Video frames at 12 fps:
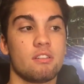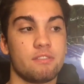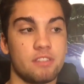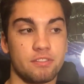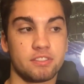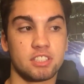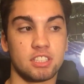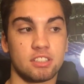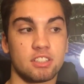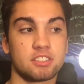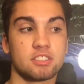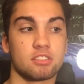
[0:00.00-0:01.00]

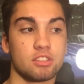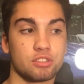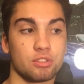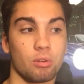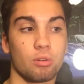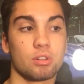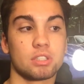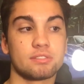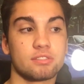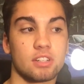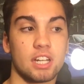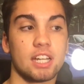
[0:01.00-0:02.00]
15, this is the Tour de
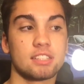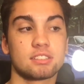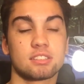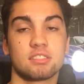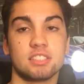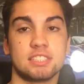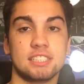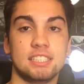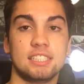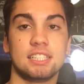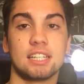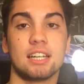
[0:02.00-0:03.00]
France, the
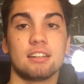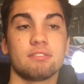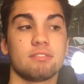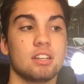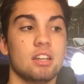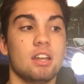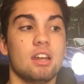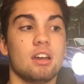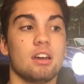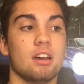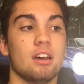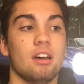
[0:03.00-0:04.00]
TDF.
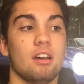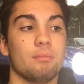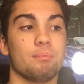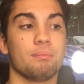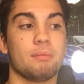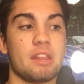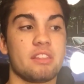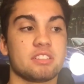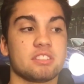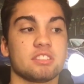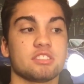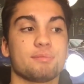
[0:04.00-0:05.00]

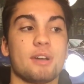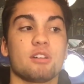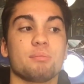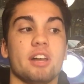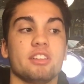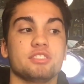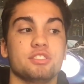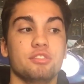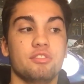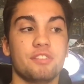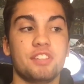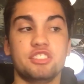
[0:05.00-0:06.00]
This is inspired by the
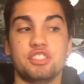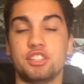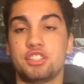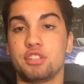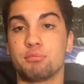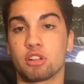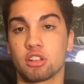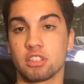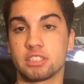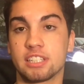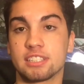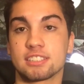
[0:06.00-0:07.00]
250 GT
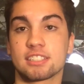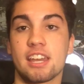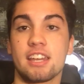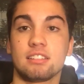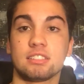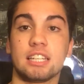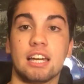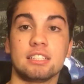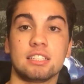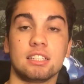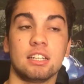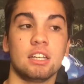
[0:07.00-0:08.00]
Berlinetta Scaglietti,
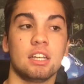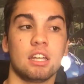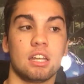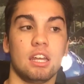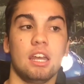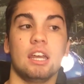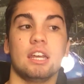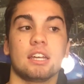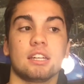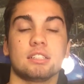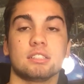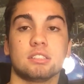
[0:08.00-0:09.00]

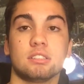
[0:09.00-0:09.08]
and